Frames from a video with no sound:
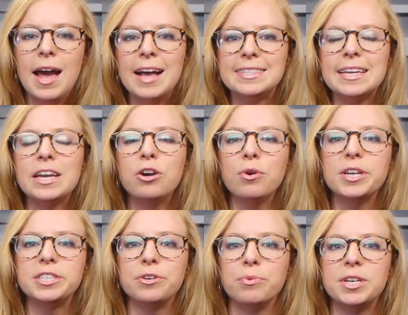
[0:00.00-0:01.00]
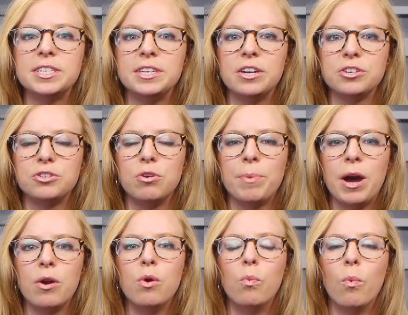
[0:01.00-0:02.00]
has increased in recent years to
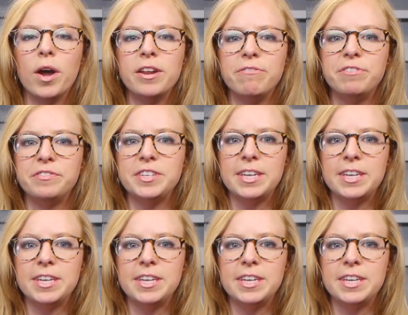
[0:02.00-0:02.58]
about 1 in 50